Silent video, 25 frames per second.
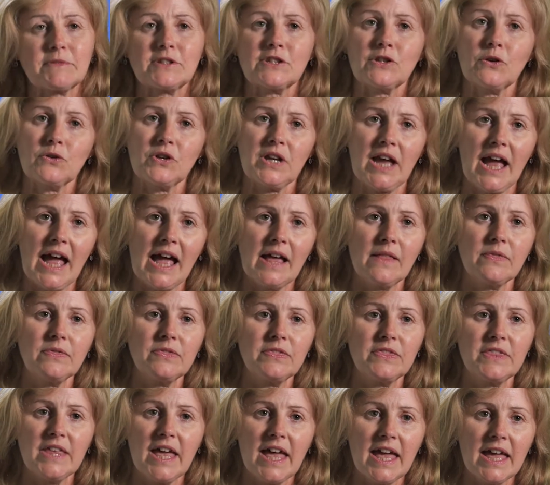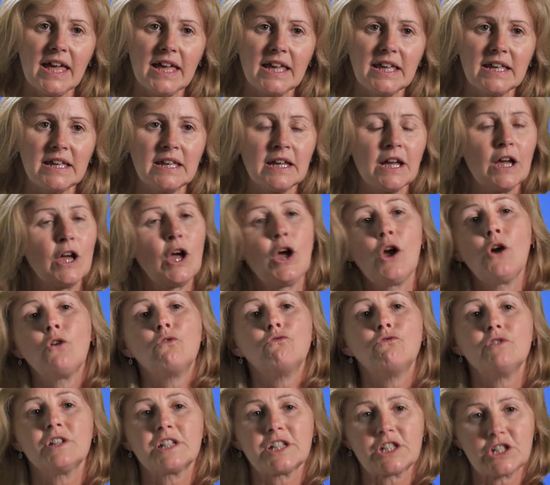So can they
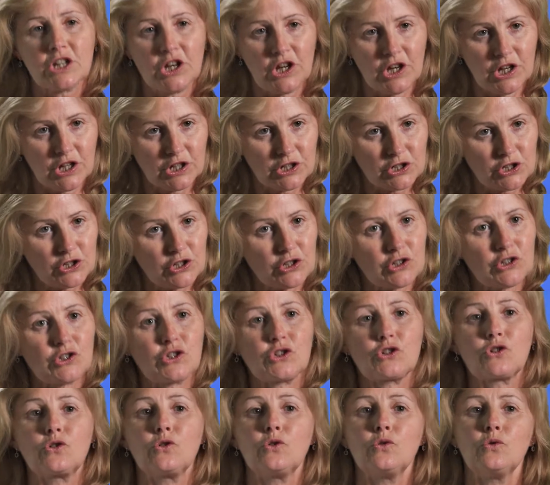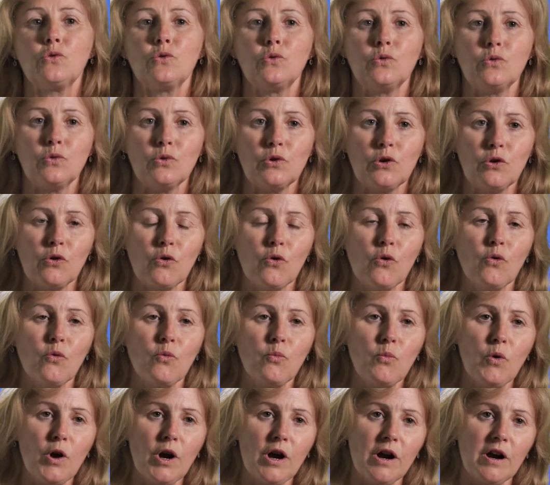return to school or
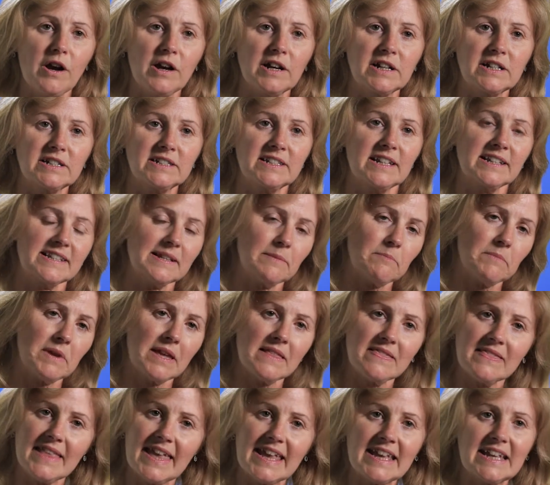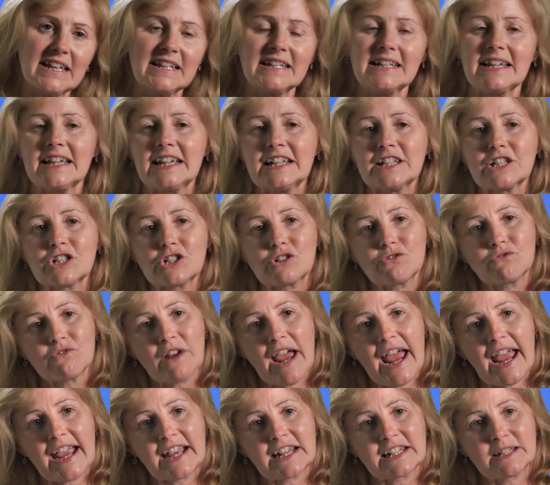work? Does it mean they can
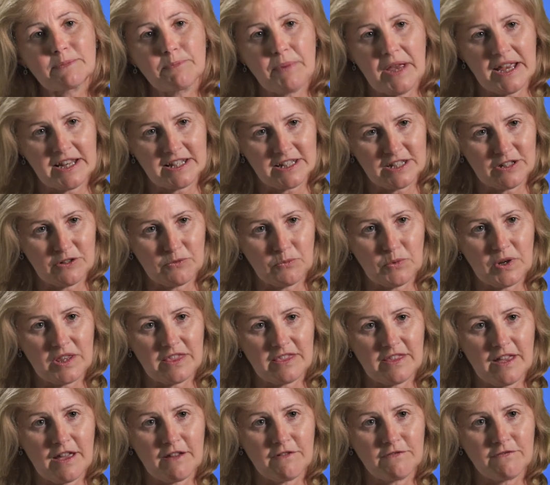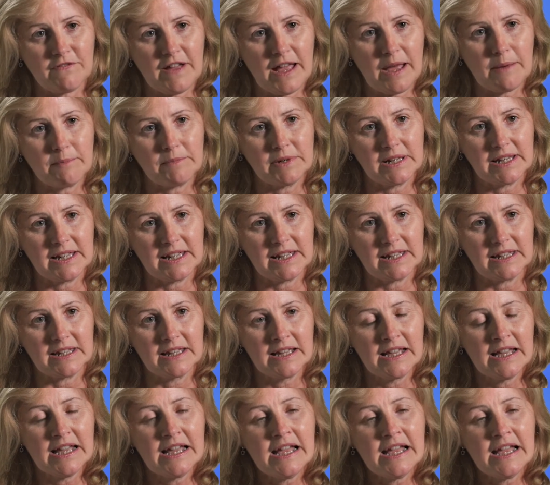interact better with their family?